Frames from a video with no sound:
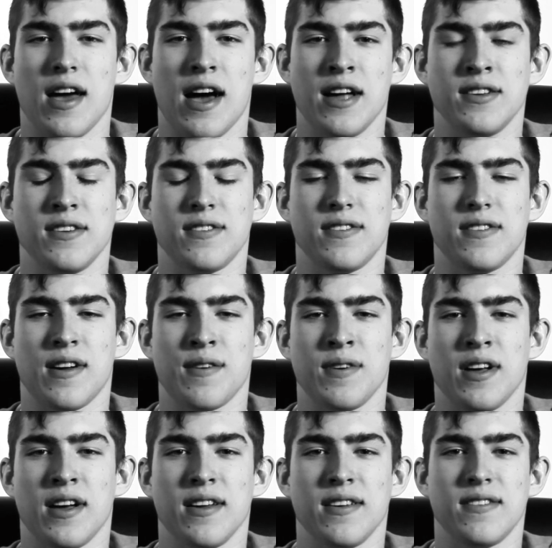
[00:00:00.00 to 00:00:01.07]
I
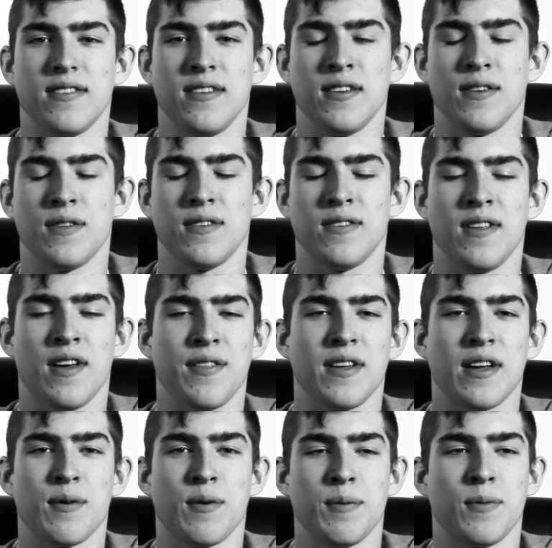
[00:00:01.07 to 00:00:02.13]
realized, there's
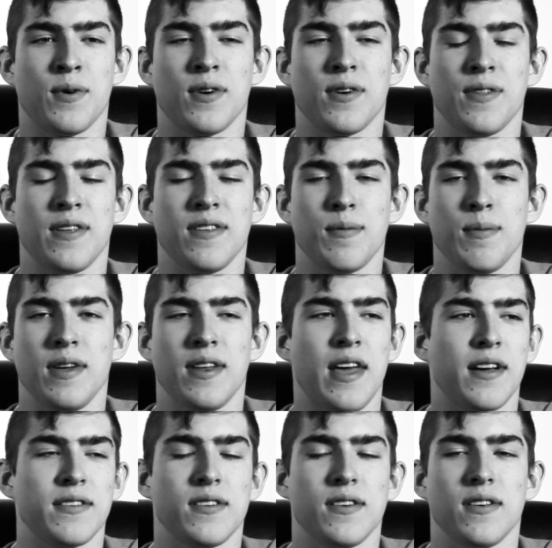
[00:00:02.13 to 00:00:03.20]
nothing I want more than to be an
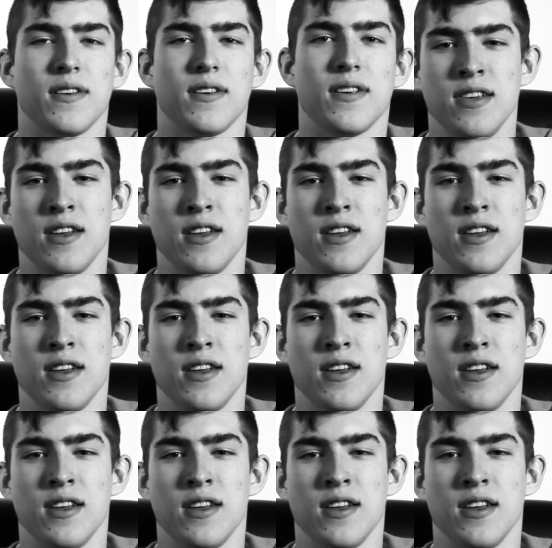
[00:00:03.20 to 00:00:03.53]
actor.